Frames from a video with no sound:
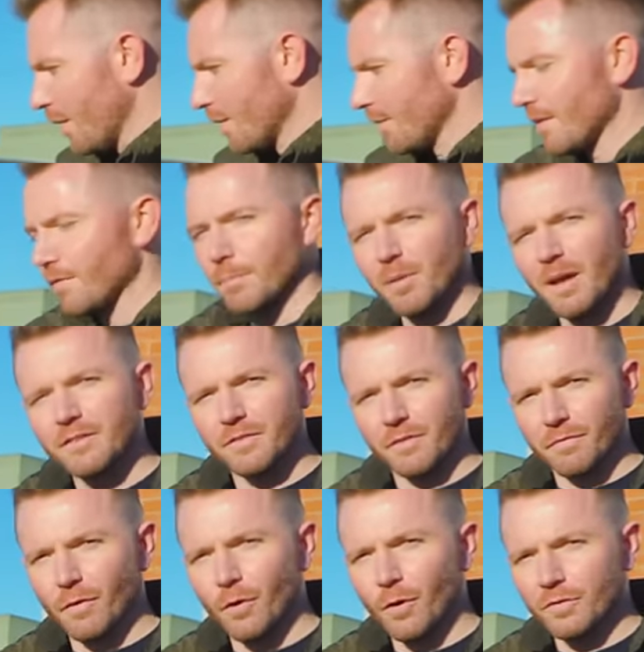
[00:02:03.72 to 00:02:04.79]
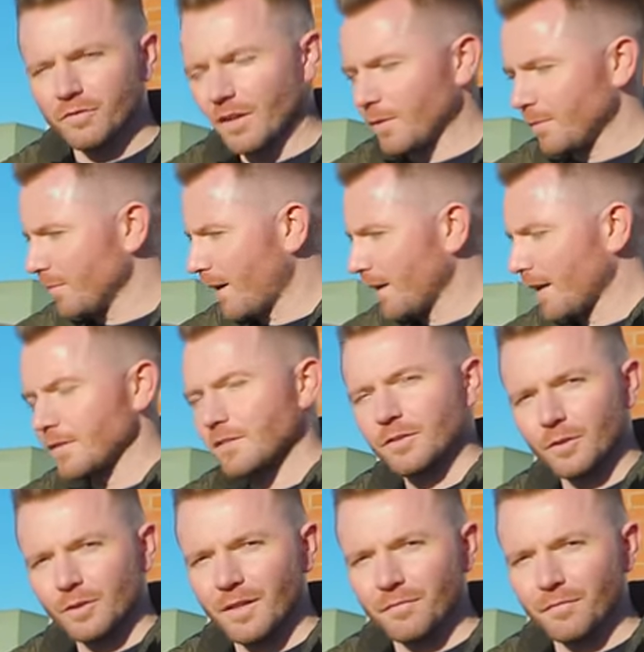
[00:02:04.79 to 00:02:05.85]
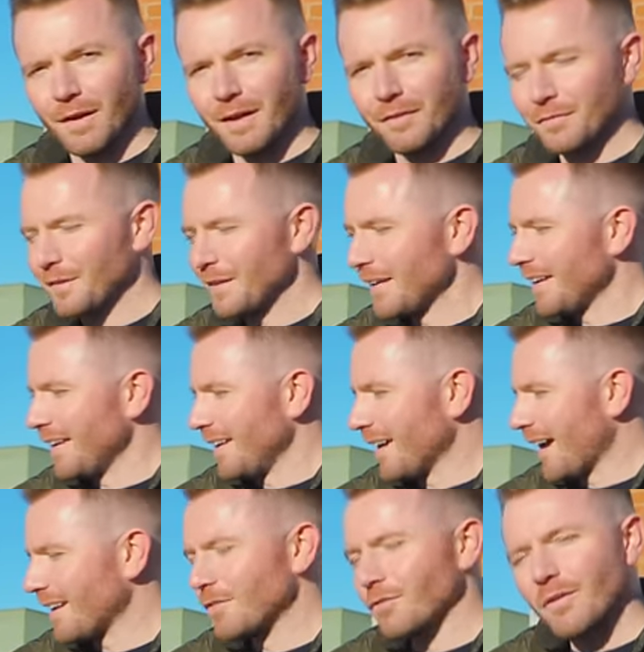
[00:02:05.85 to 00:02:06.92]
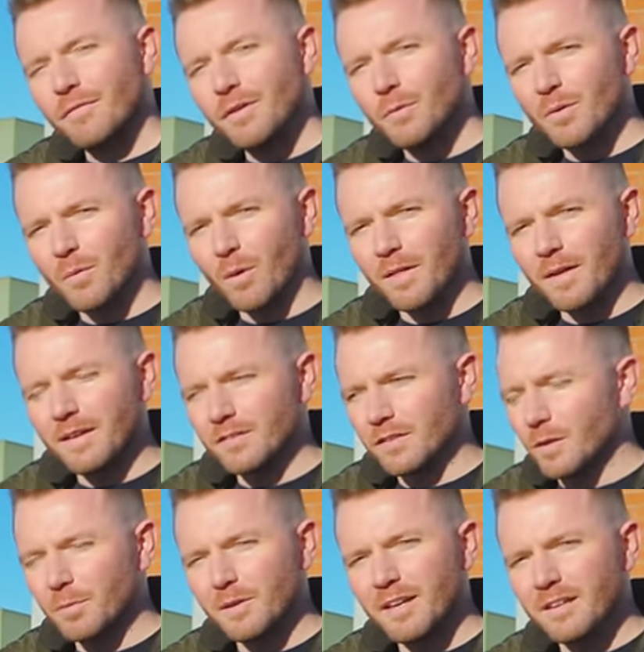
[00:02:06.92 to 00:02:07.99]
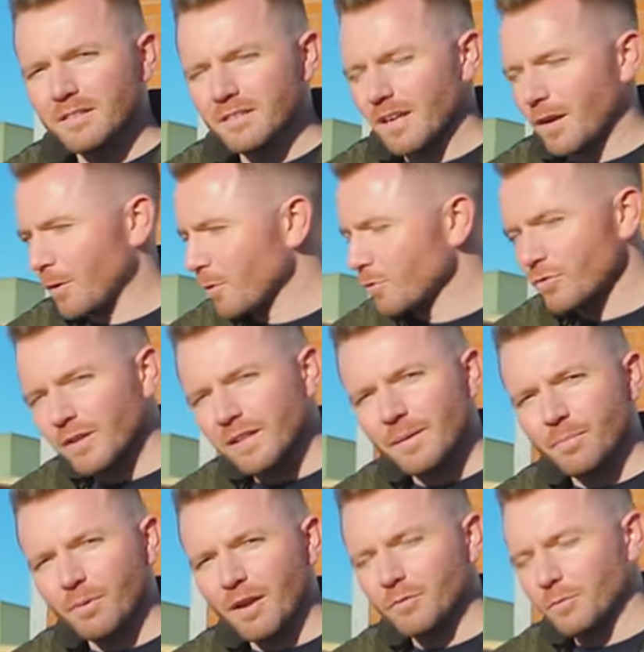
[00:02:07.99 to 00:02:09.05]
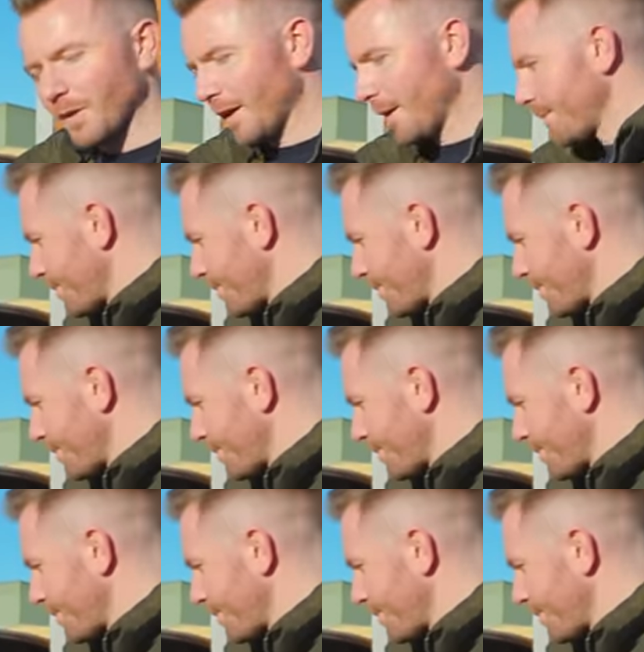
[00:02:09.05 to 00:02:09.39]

but it replaced the 4, so I like to call it the 5. I did a review with one of these a couple of years ago and I was really impressed with it.